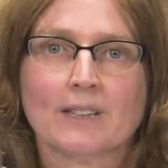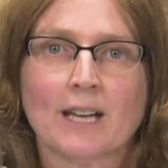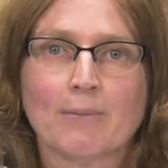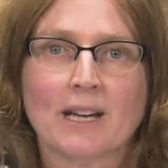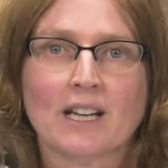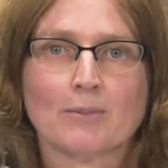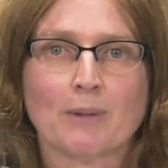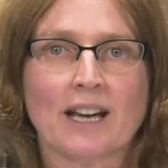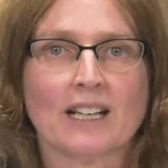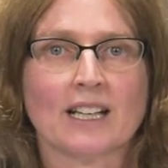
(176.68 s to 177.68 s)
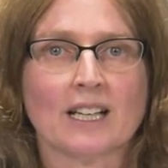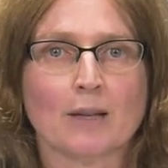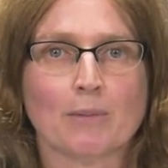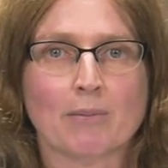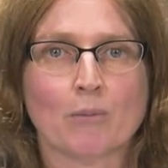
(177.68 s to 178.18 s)
Let me explain a
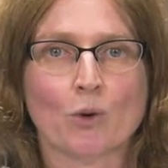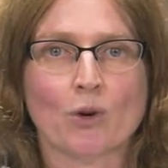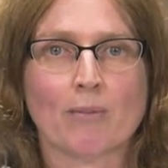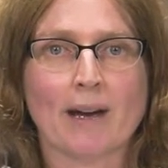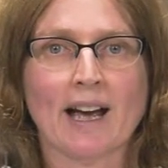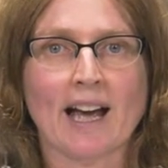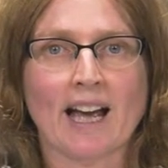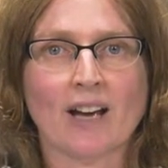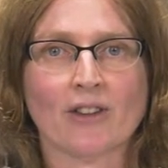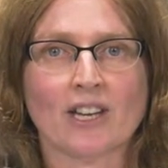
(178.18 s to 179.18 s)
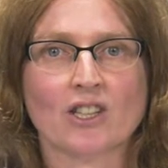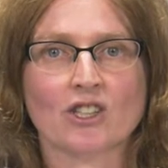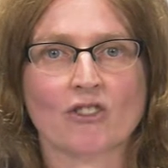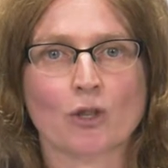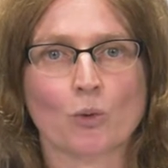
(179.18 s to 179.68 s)
little bit more about how the
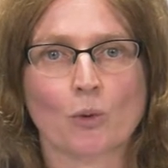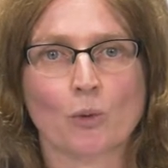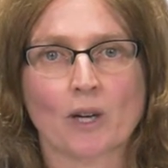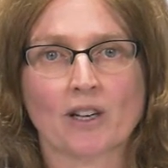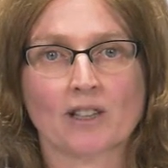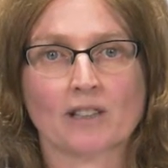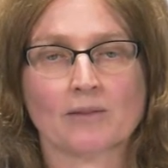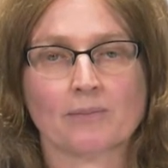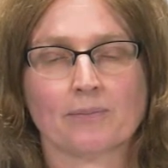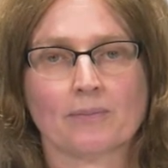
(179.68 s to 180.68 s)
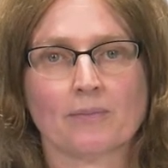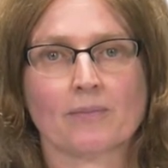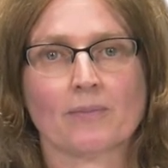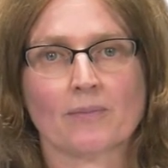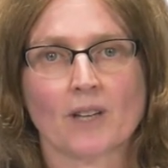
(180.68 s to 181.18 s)
interview will work.
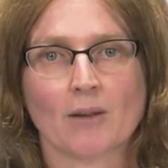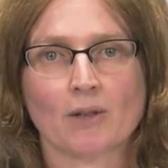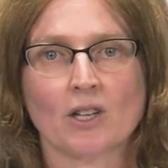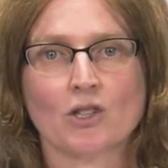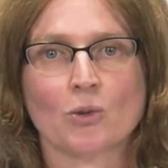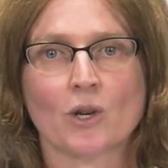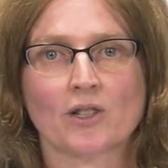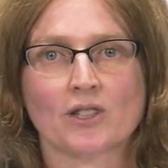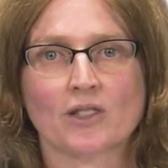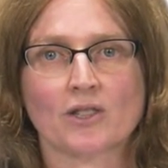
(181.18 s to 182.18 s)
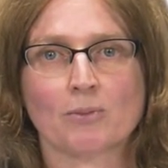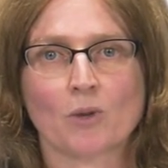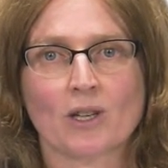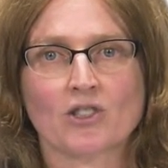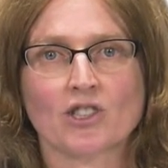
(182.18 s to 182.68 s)
I'm going to ask you some
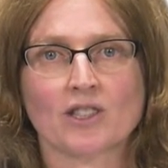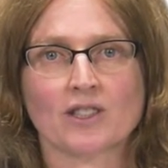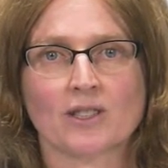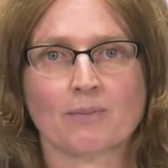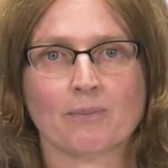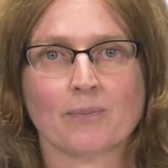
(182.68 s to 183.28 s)
questions.